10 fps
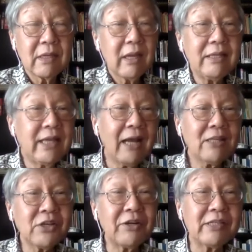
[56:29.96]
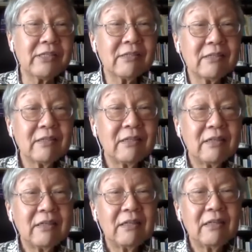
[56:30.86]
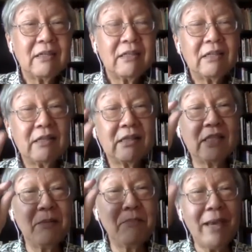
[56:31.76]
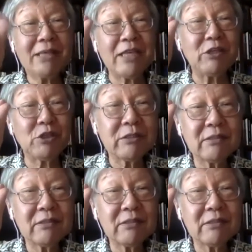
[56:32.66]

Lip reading: And the answer is, the message